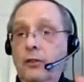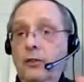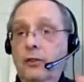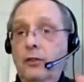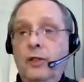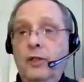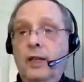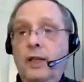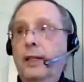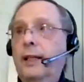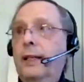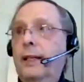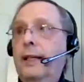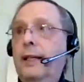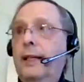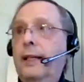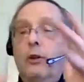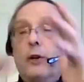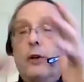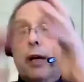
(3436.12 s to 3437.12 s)
it depicts
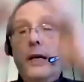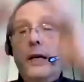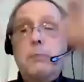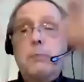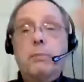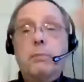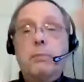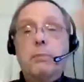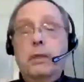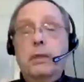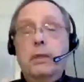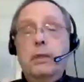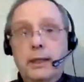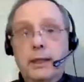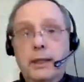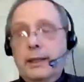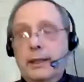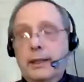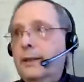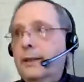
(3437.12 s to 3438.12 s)
these incredible
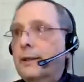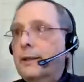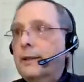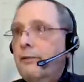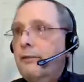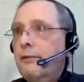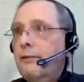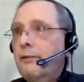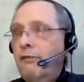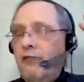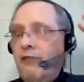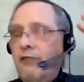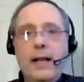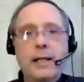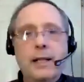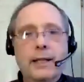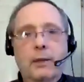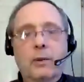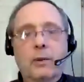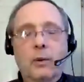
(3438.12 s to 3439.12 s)

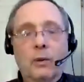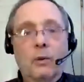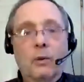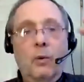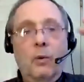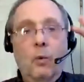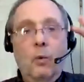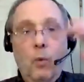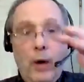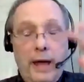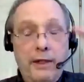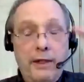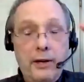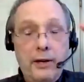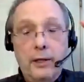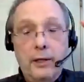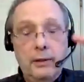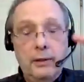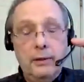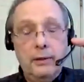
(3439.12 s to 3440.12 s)
violent weather
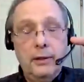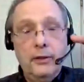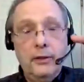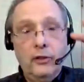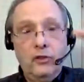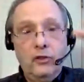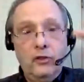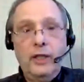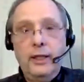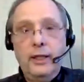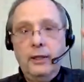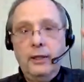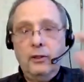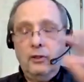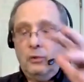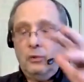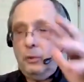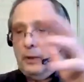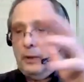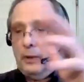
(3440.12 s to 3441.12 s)
scenes with